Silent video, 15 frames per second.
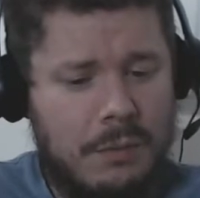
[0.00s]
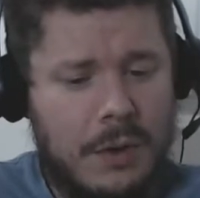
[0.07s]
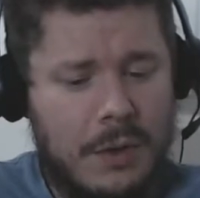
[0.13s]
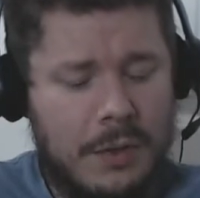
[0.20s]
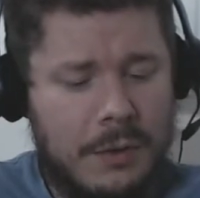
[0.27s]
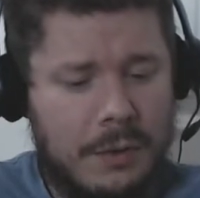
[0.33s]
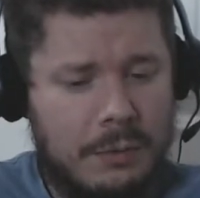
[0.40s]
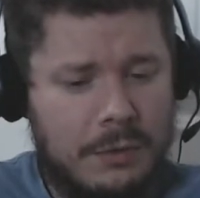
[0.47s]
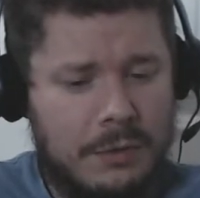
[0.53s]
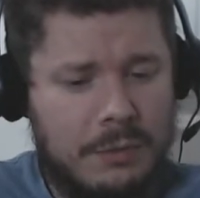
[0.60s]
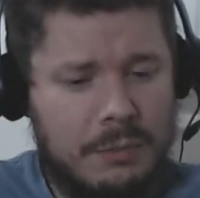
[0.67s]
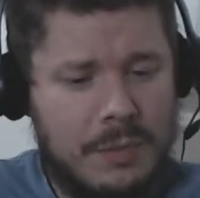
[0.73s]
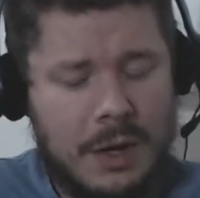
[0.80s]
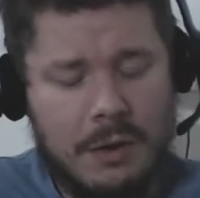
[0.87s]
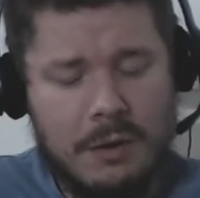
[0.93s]
whether it
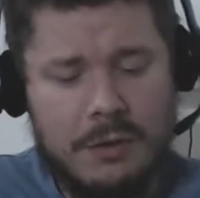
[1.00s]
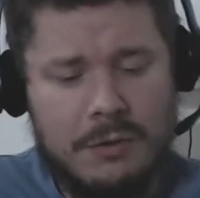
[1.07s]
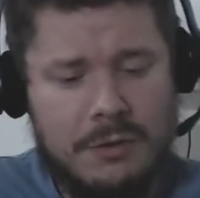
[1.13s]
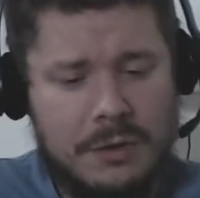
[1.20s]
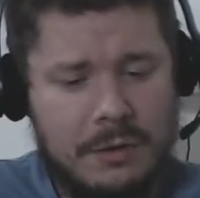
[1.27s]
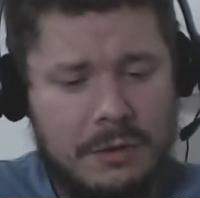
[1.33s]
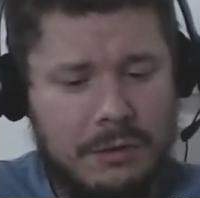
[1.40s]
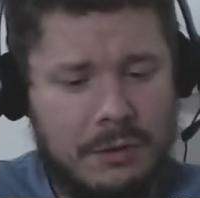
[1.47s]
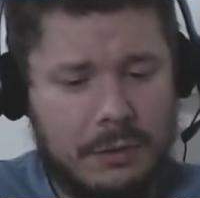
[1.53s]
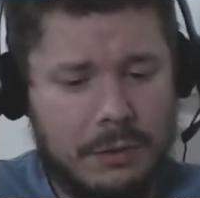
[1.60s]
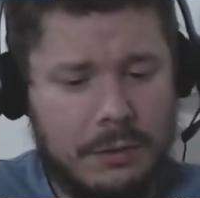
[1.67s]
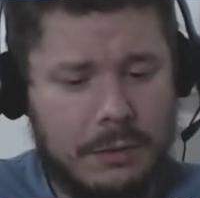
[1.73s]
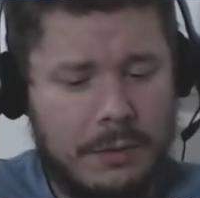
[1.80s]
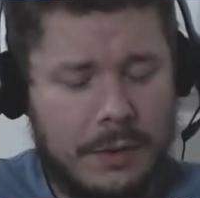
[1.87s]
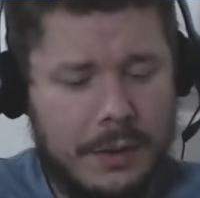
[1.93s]
was marriages
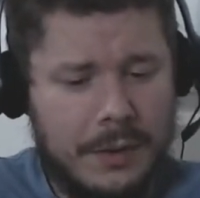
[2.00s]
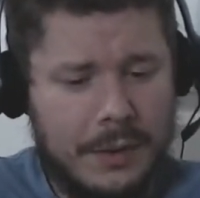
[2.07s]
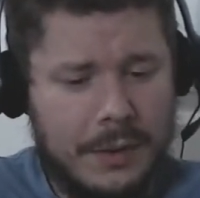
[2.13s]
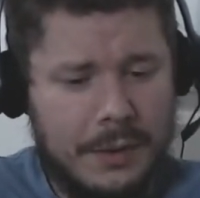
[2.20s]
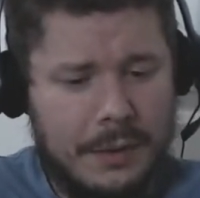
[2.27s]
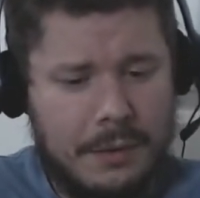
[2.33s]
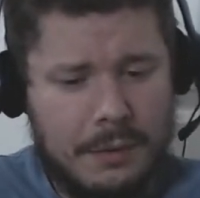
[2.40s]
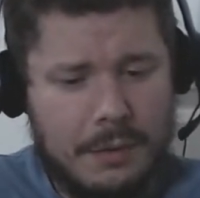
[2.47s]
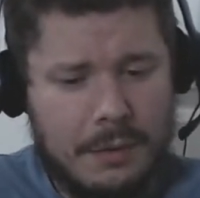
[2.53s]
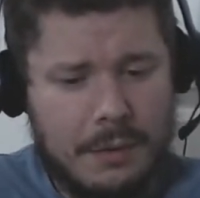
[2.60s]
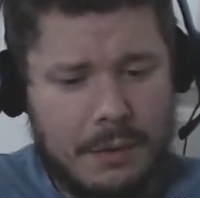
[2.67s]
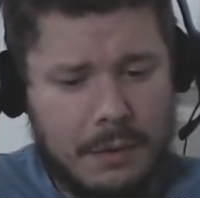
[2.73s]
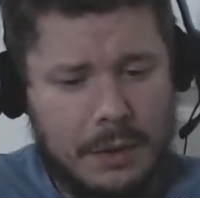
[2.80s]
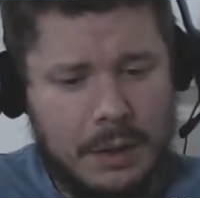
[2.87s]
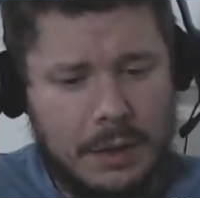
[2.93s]

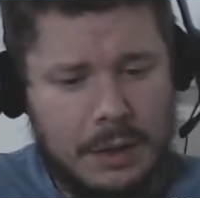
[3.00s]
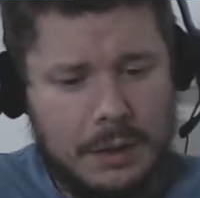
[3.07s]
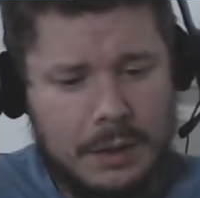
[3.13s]
or